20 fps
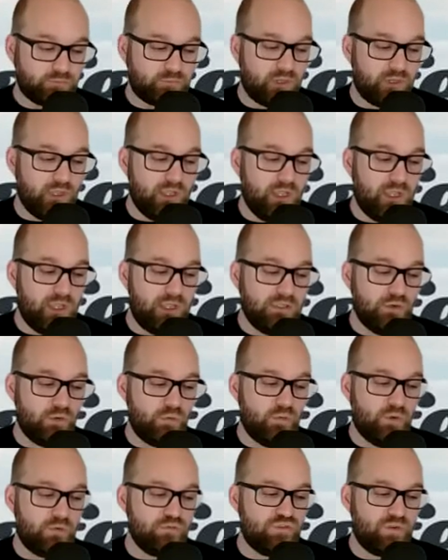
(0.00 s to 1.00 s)
A little
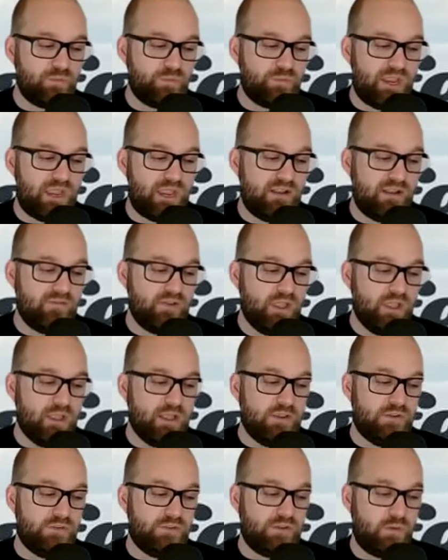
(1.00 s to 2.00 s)
road trip they have.
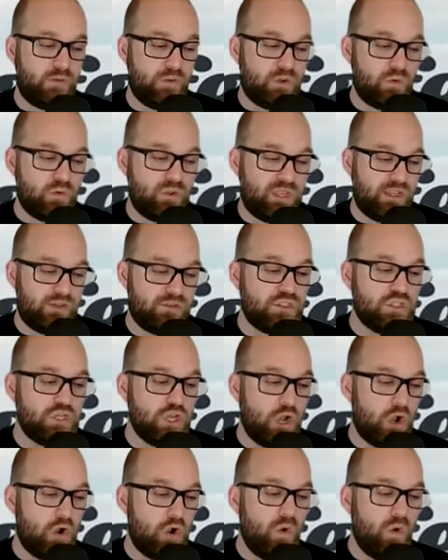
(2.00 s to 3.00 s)
So go Kings,
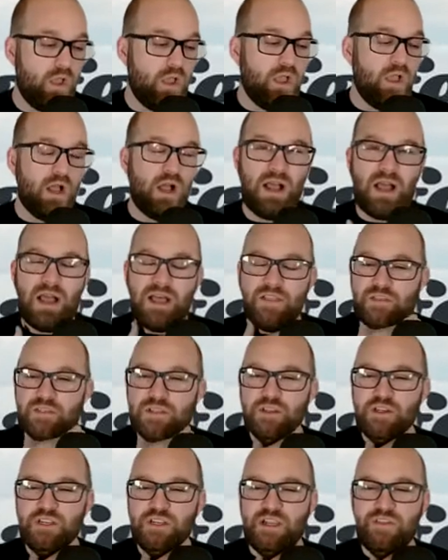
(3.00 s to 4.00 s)
go.
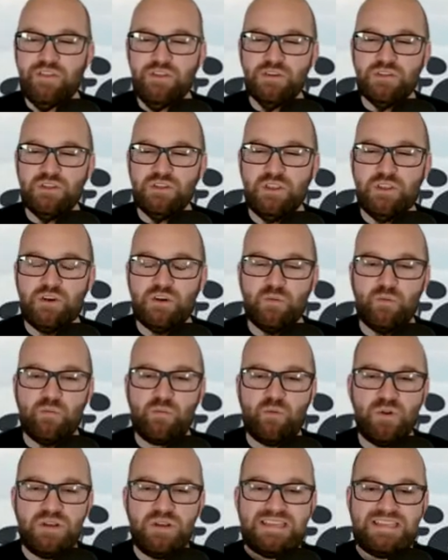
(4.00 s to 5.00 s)
Look at there's a
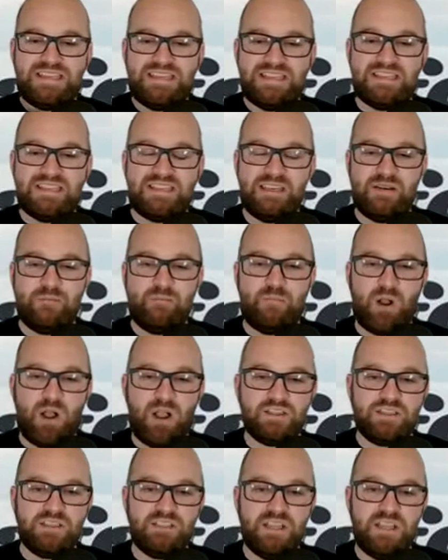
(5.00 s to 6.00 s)
pretty decent
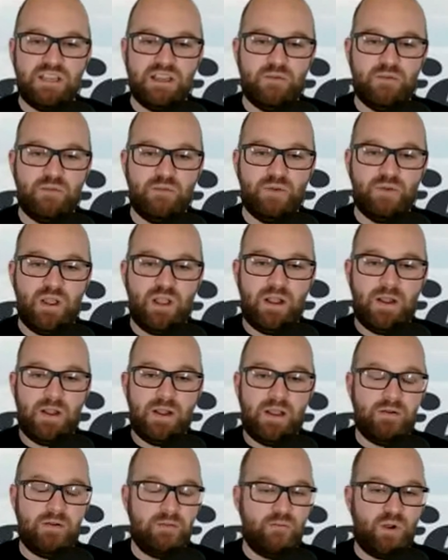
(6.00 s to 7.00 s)
boxing
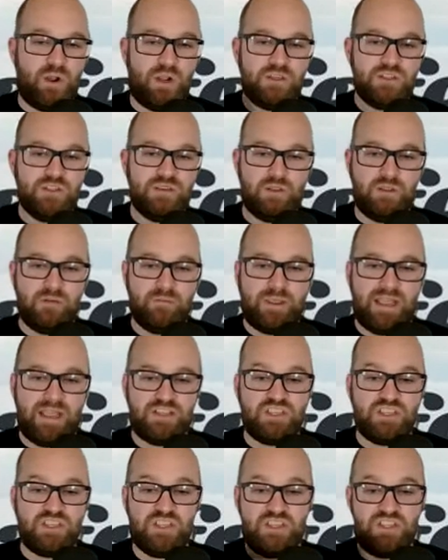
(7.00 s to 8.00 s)

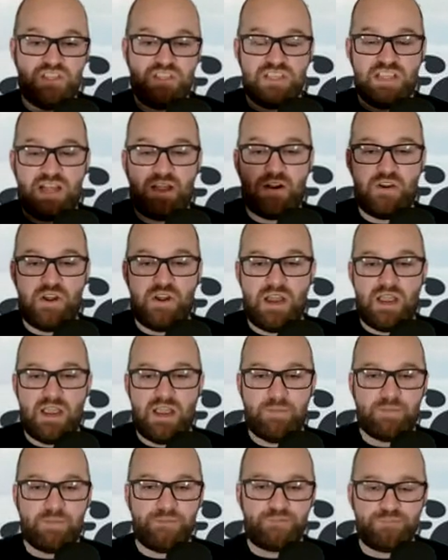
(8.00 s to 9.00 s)
match this Saturday
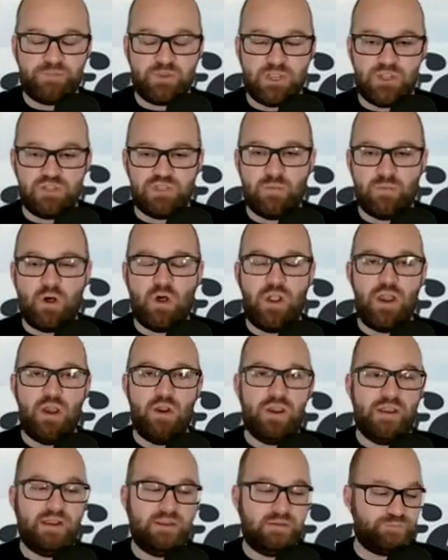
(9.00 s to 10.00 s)
night. Jamal
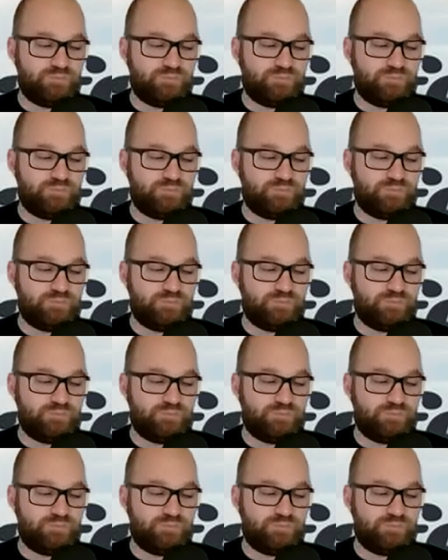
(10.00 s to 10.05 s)
Herring